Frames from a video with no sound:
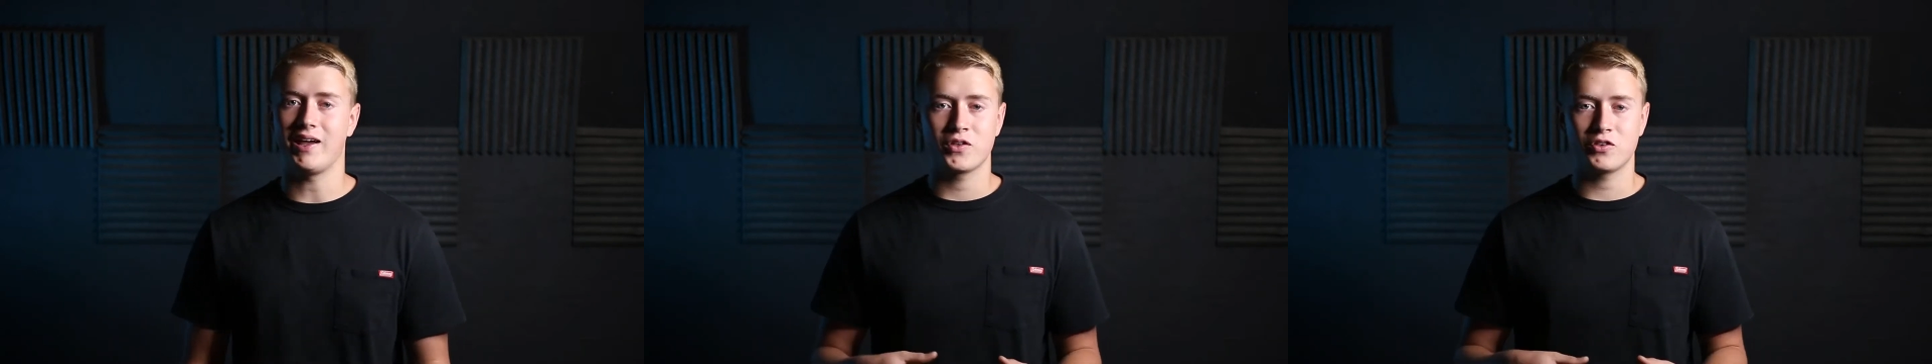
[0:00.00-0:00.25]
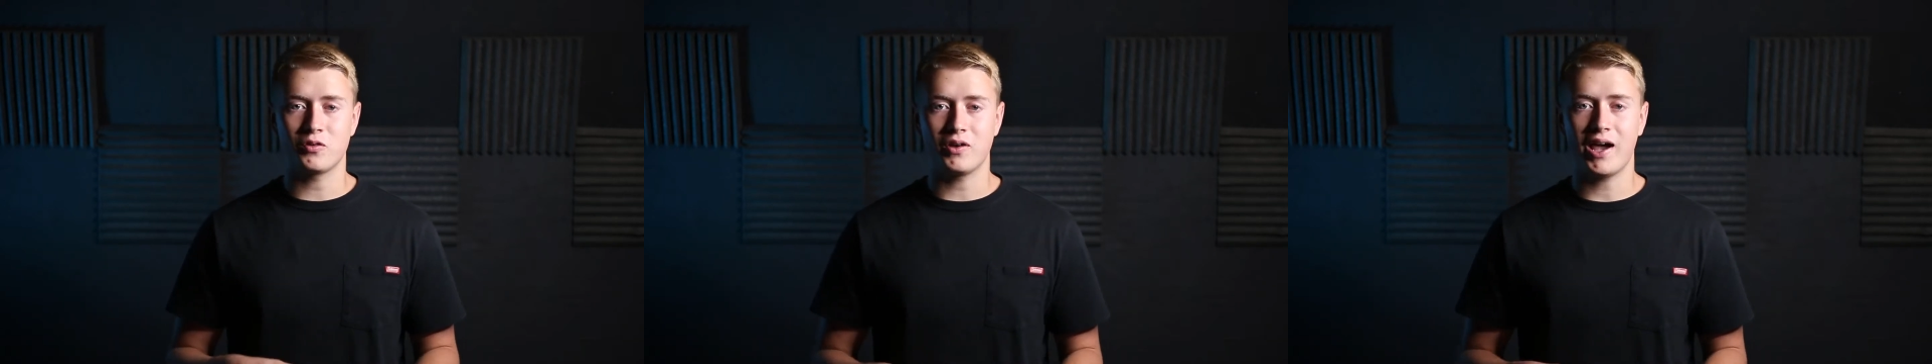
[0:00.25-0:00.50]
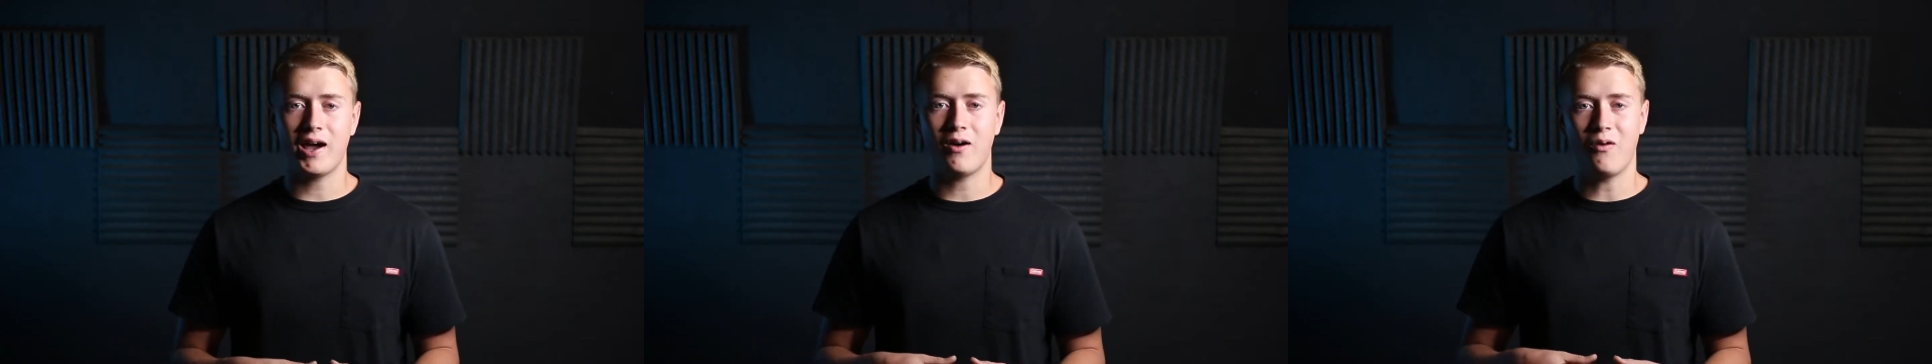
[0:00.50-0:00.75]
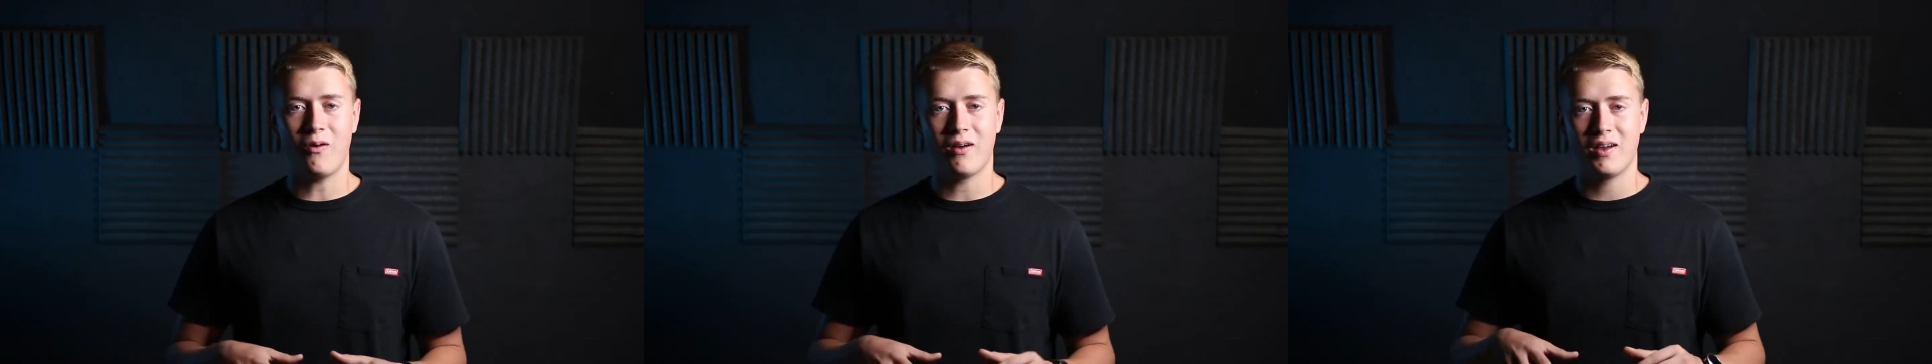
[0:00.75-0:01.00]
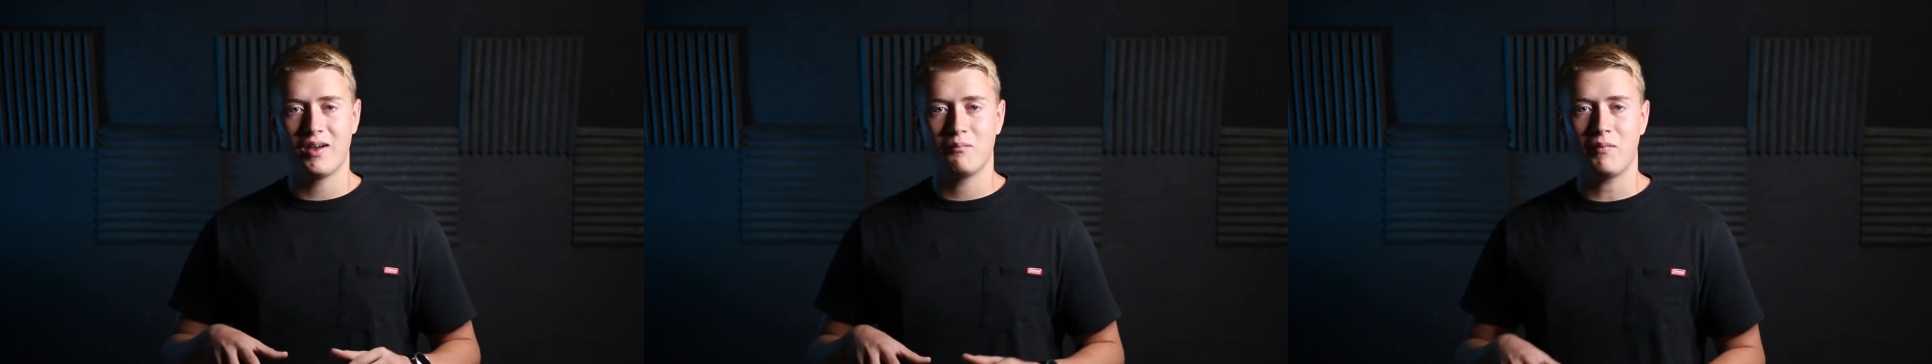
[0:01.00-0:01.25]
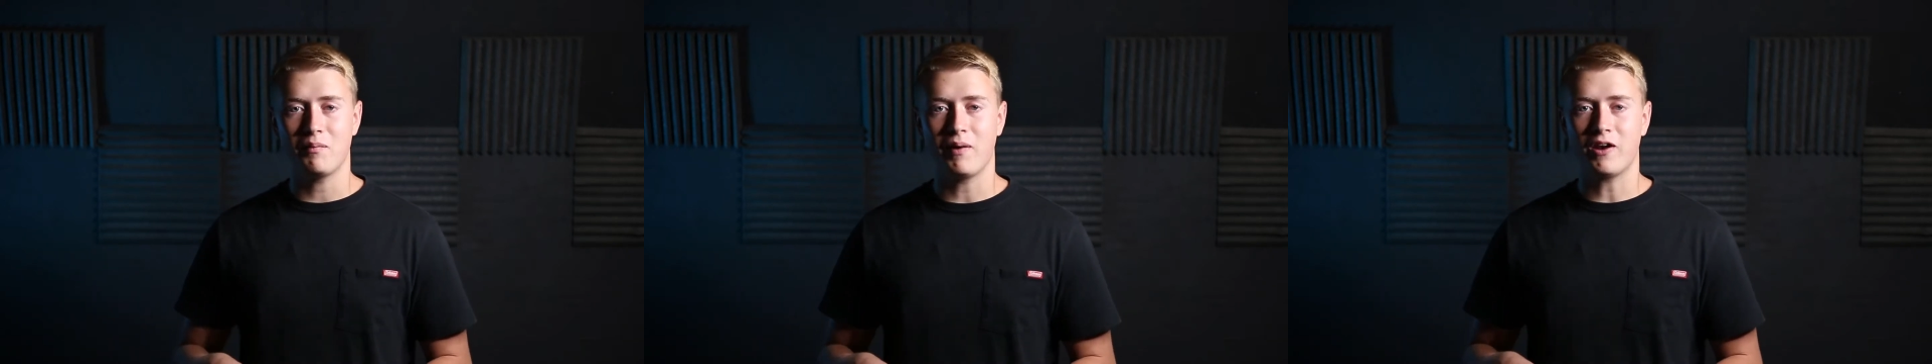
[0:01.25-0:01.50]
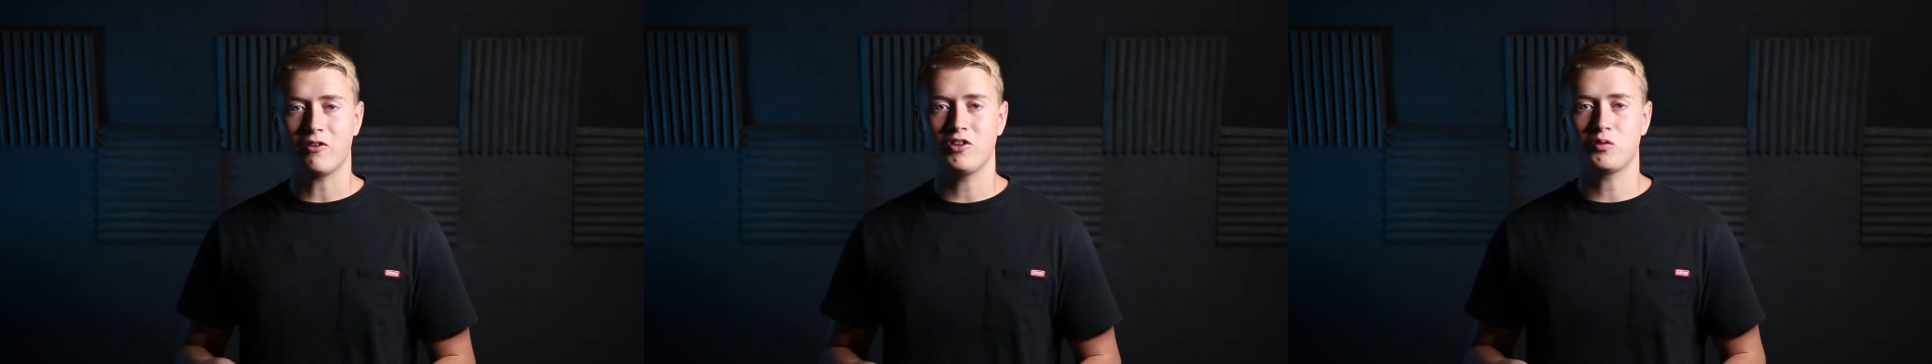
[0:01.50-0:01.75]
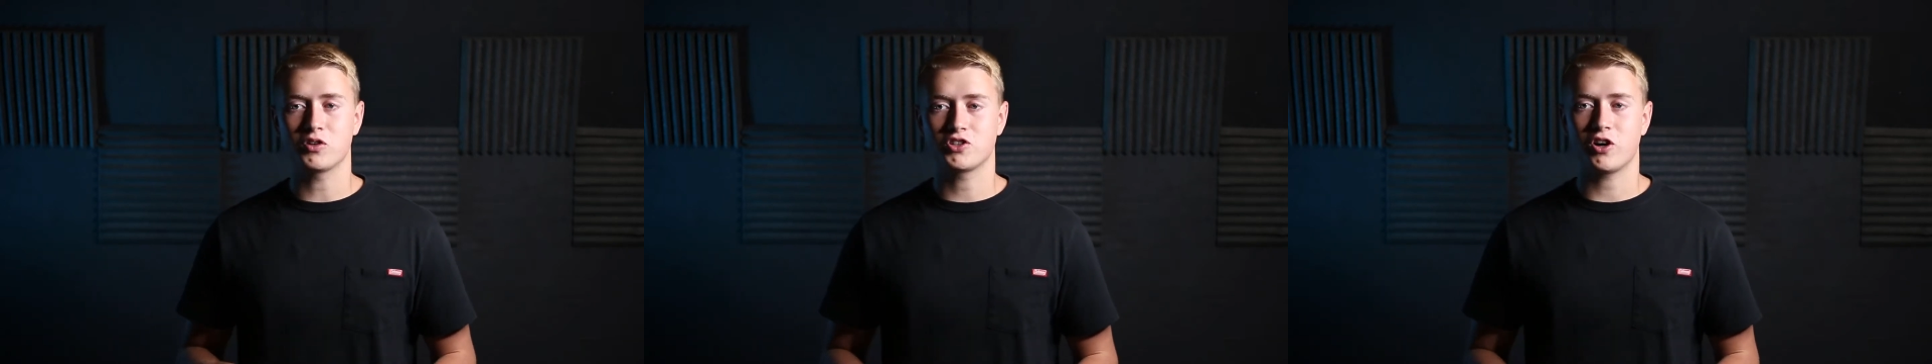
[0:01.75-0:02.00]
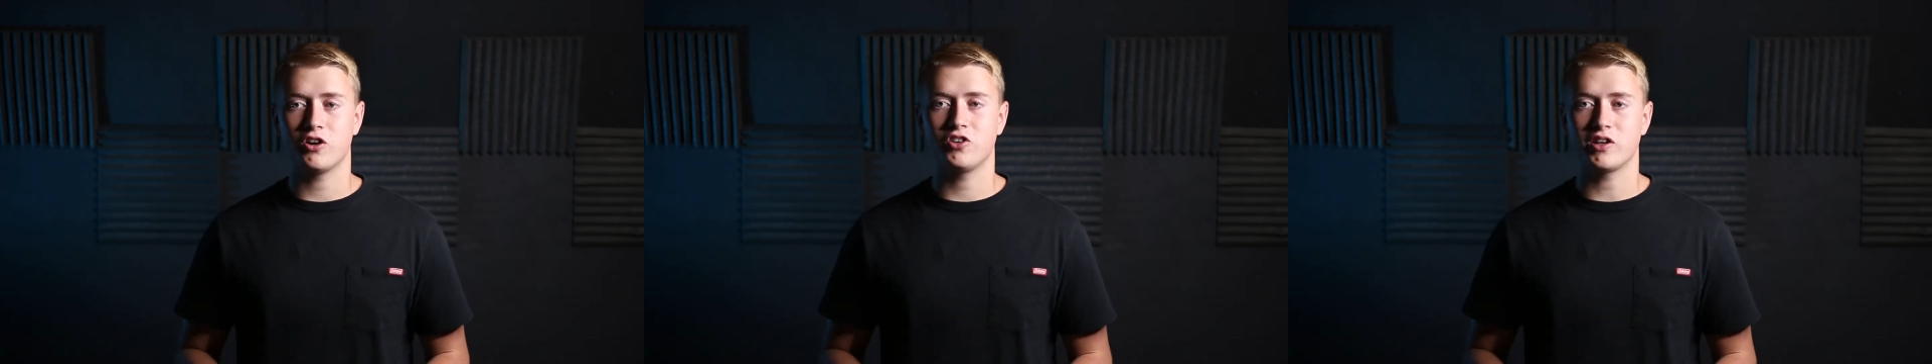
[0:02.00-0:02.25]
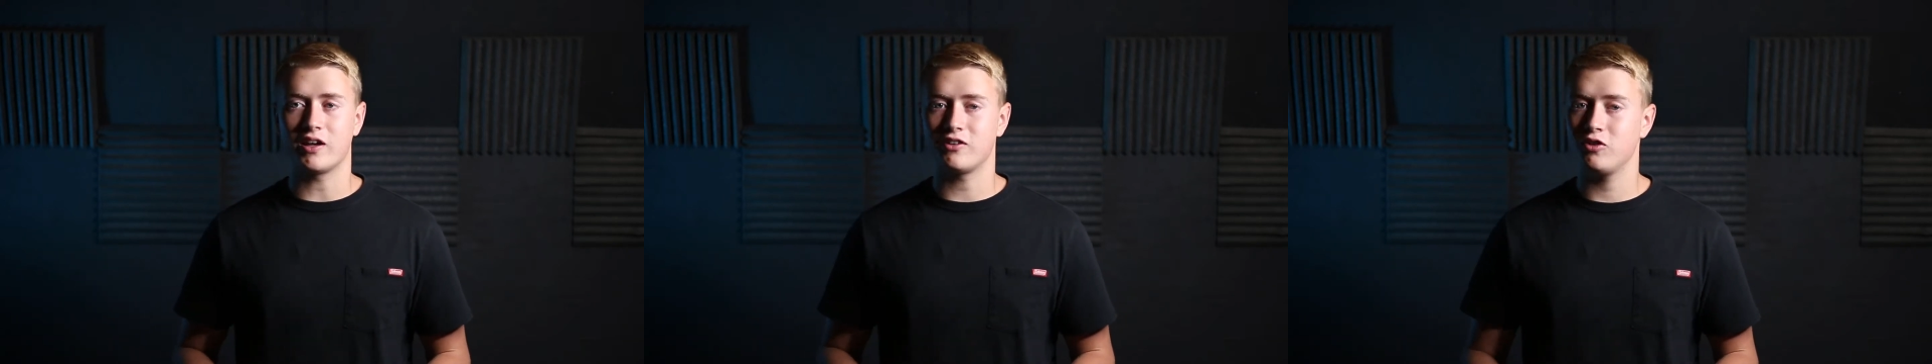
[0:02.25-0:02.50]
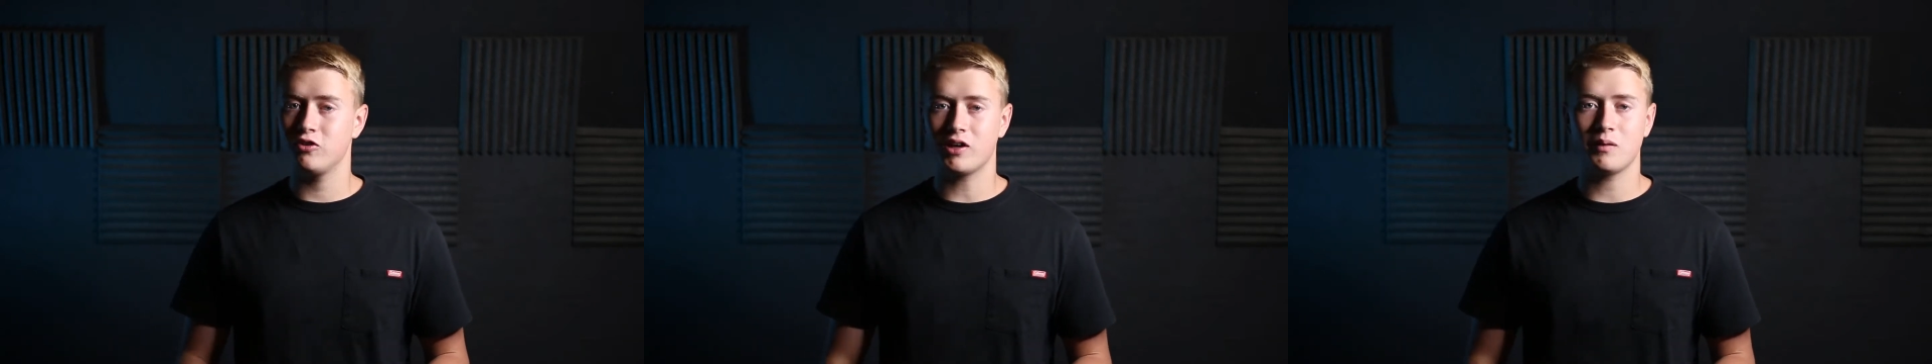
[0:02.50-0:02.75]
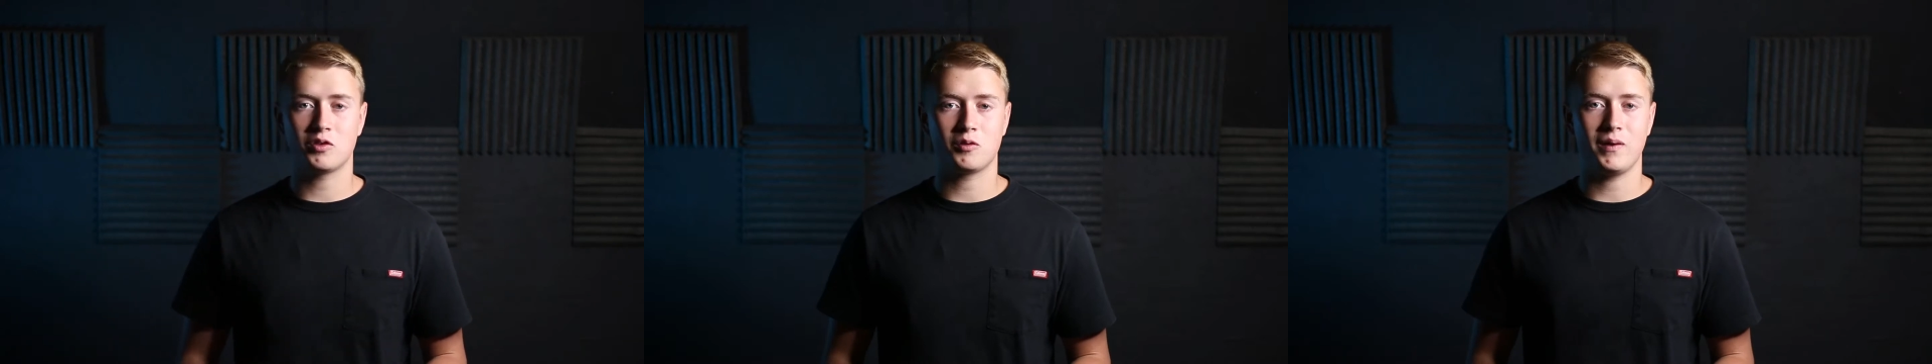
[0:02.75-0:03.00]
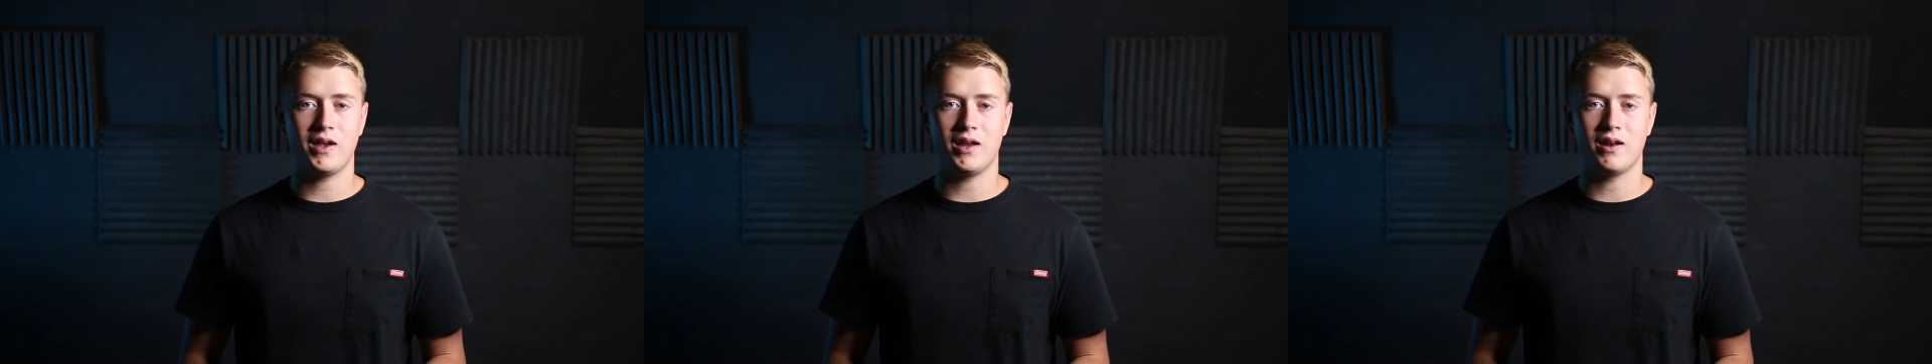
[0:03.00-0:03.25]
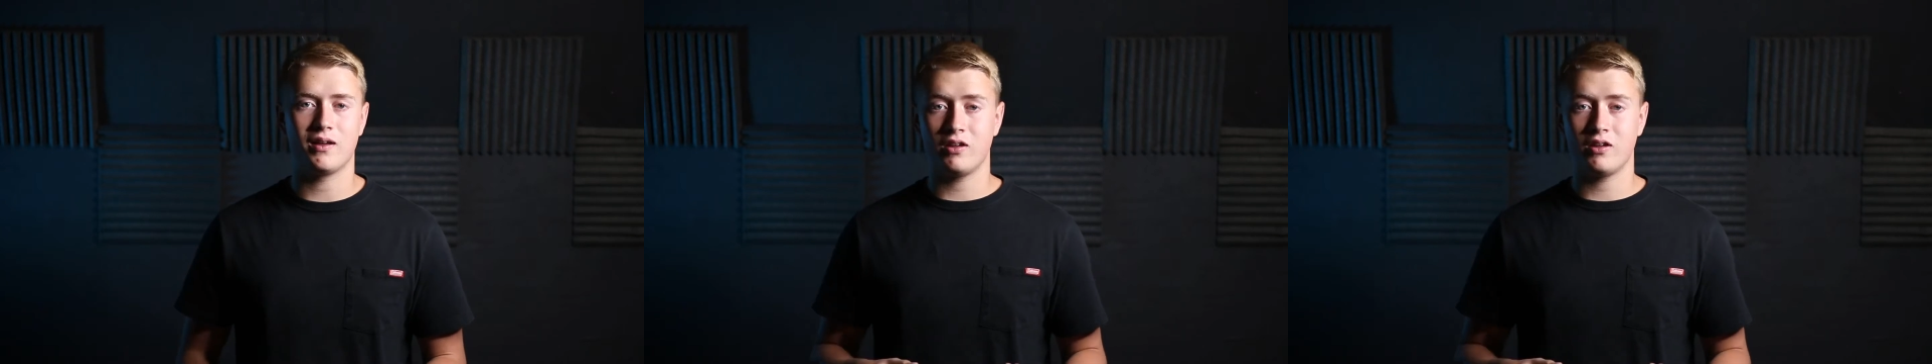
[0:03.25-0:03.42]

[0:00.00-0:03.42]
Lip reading: So now my batteries were charging at 2 times speed.